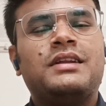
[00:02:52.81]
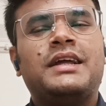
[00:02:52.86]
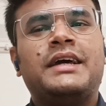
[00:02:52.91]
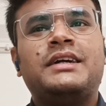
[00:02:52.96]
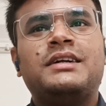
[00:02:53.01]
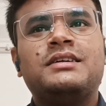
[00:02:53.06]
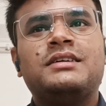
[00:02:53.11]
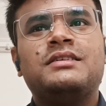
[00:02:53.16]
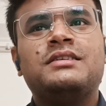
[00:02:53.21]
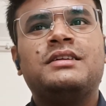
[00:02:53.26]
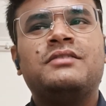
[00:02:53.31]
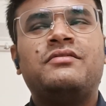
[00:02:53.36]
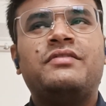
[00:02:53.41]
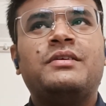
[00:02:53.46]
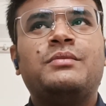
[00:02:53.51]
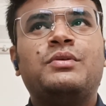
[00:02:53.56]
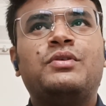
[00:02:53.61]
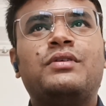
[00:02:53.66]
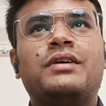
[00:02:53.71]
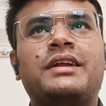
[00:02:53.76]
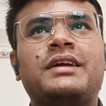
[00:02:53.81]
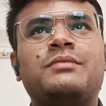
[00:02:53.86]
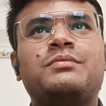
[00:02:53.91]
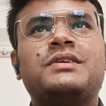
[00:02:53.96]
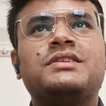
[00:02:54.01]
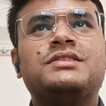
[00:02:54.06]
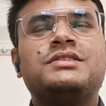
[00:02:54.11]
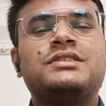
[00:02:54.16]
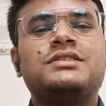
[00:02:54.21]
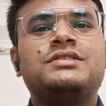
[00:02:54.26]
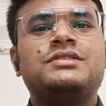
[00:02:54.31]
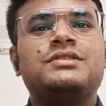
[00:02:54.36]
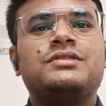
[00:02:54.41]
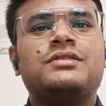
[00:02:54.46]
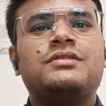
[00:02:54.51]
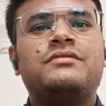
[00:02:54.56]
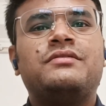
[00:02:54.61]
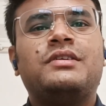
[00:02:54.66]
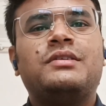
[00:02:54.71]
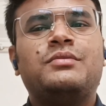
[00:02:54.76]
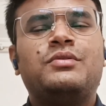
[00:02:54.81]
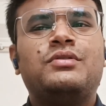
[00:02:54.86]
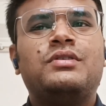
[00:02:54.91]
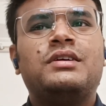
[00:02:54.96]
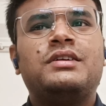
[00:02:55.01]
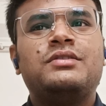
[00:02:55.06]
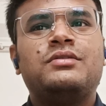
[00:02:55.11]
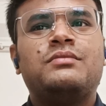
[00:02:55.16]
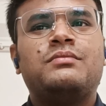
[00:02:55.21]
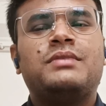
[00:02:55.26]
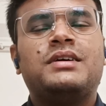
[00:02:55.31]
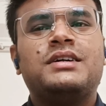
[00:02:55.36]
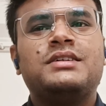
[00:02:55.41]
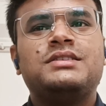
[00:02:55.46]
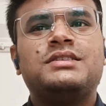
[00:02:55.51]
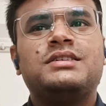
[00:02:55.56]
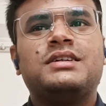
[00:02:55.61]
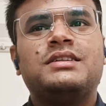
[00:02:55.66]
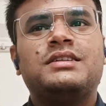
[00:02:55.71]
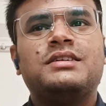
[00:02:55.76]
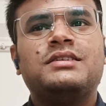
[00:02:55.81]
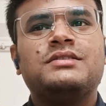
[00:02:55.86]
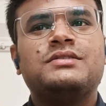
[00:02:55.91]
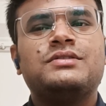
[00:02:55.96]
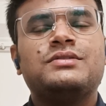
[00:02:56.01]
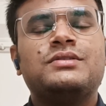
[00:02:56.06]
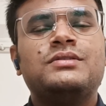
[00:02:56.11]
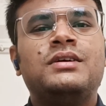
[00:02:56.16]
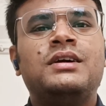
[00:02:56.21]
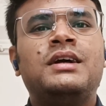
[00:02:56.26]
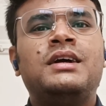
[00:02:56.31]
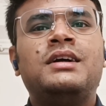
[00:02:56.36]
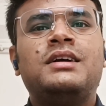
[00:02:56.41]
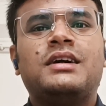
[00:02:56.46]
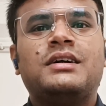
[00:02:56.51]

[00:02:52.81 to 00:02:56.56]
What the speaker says: Like in February, I purchased your February or March, I think so.